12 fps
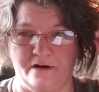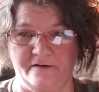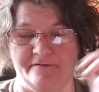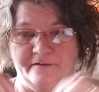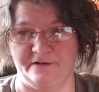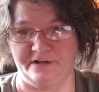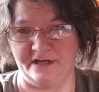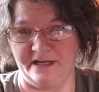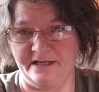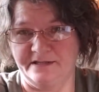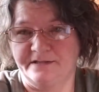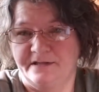off for
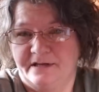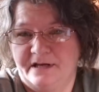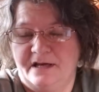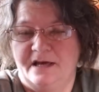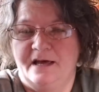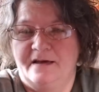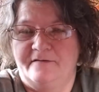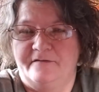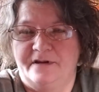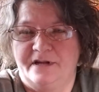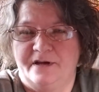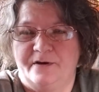today's
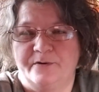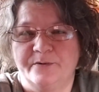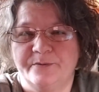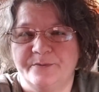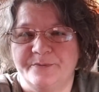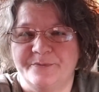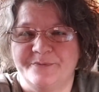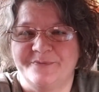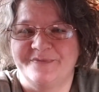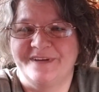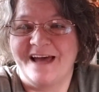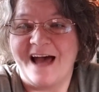video.
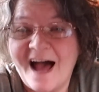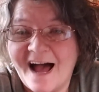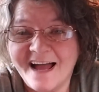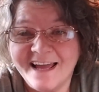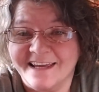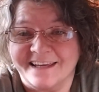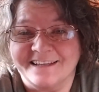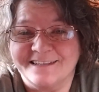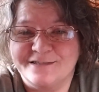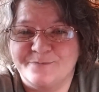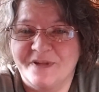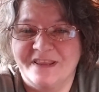Hi.
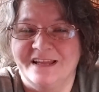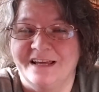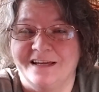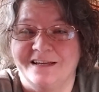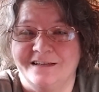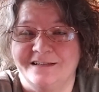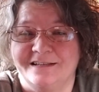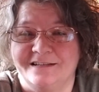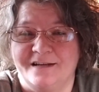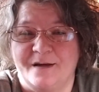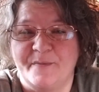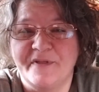It's been like
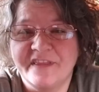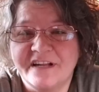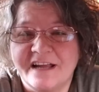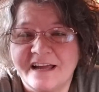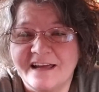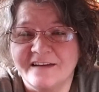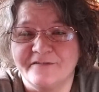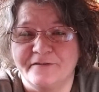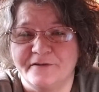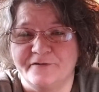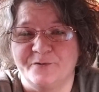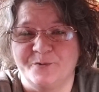a month and a half.
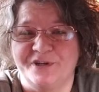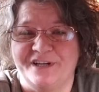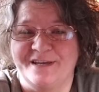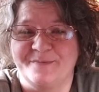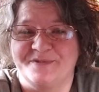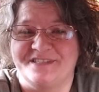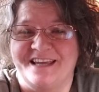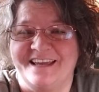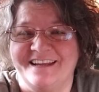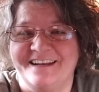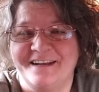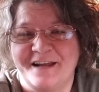Everyone keeps saying,
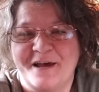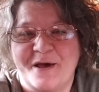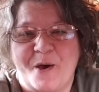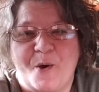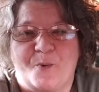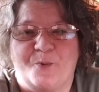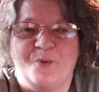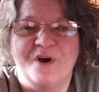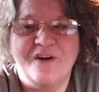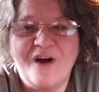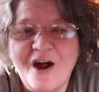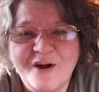
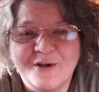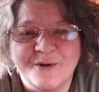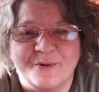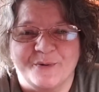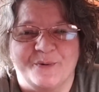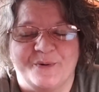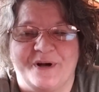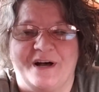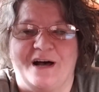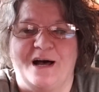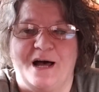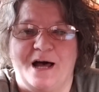where are you?
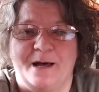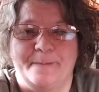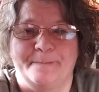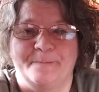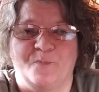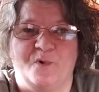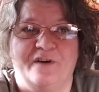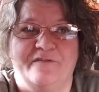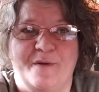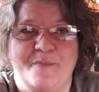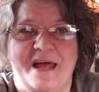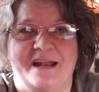Where have
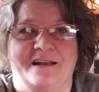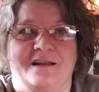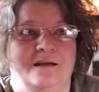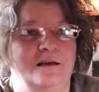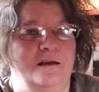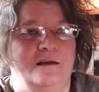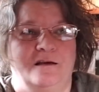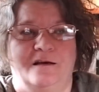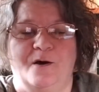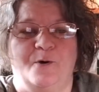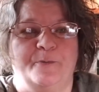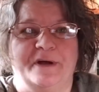I been?
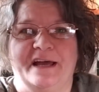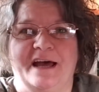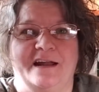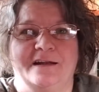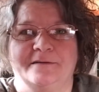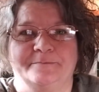Oh my god.